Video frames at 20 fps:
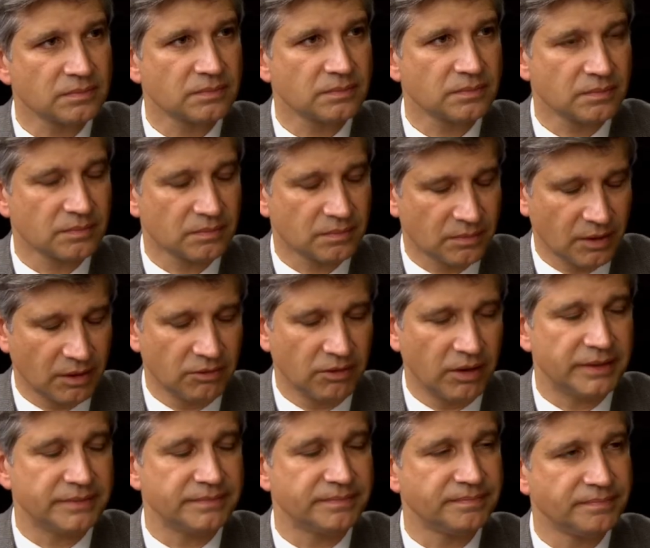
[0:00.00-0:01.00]
Assistance for
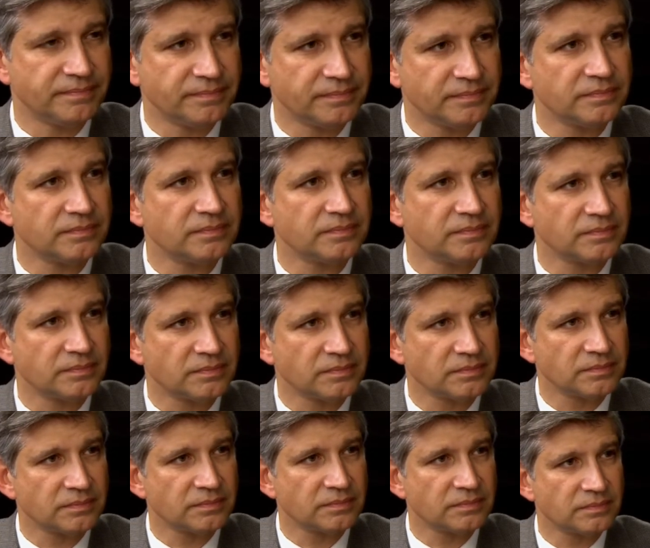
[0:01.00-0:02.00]
Needy Families.
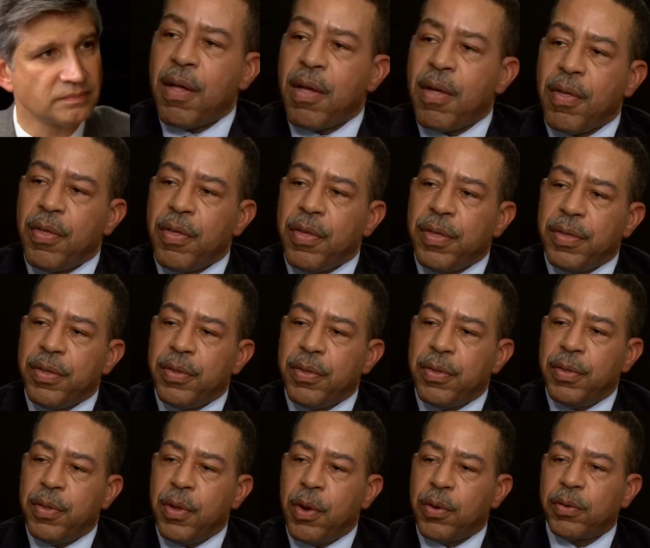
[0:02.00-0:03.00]

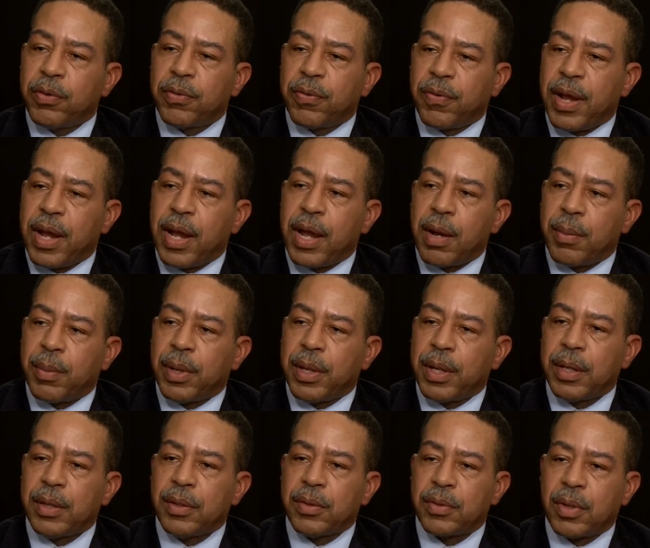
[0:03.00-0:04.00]
Those
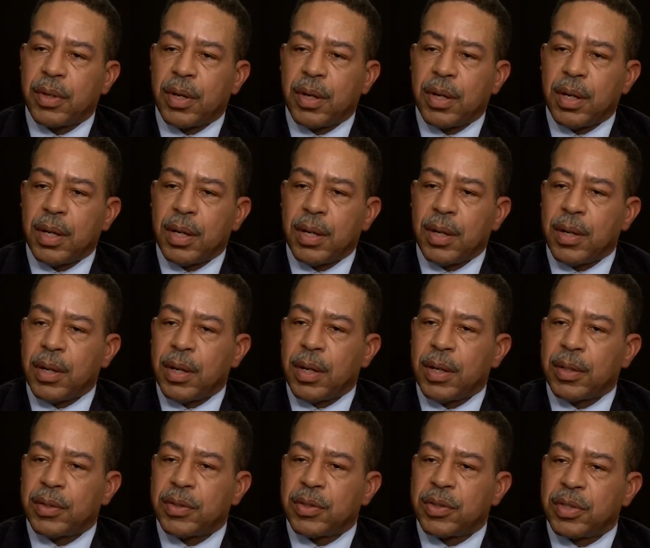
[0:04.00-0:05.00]
families
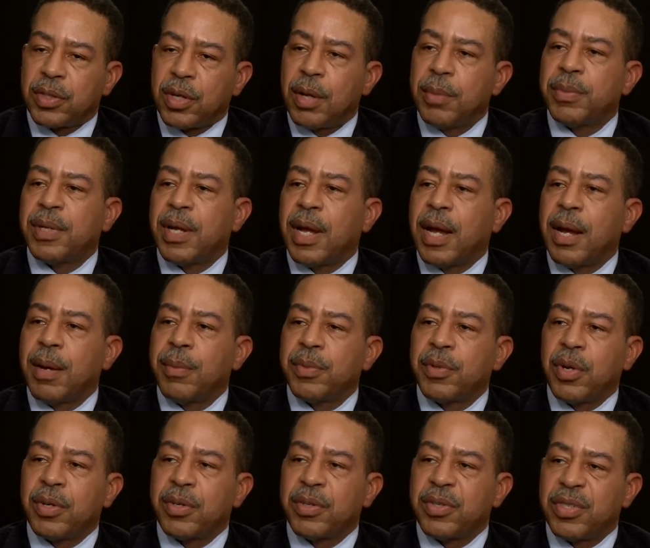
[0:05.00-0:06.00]
sometimes
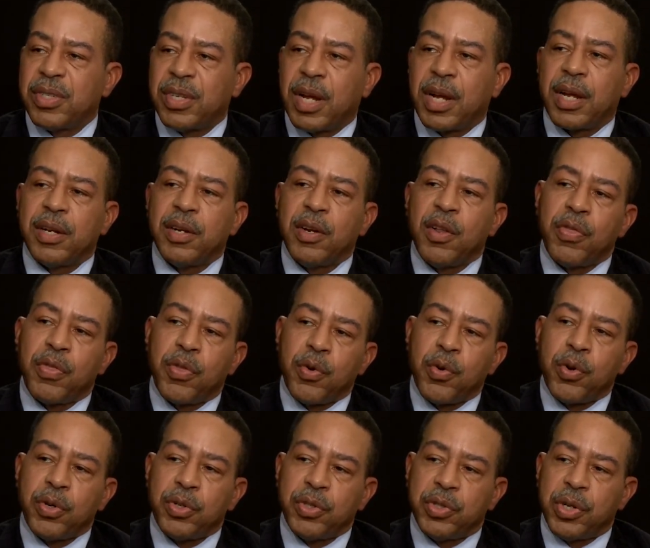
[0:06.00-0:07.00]
are second and
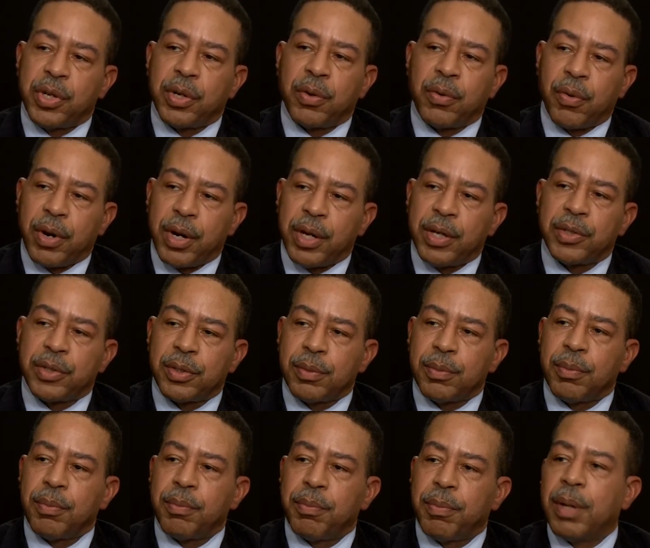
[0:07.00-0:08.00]
third generation
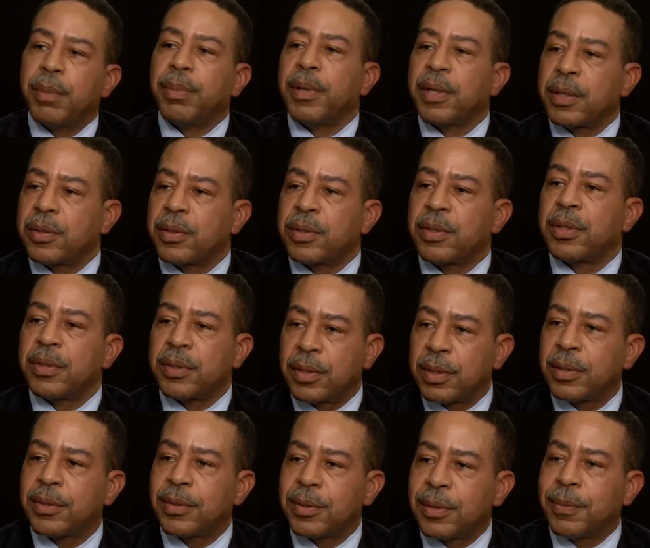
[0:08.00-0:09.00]
public
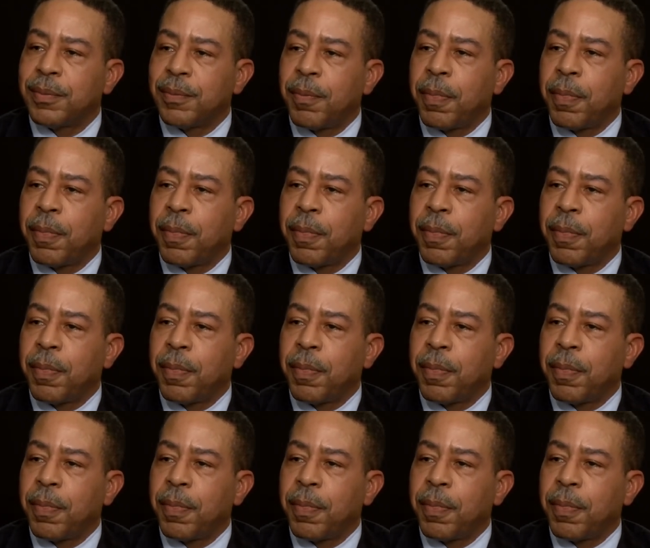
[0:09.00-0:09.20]
assistance.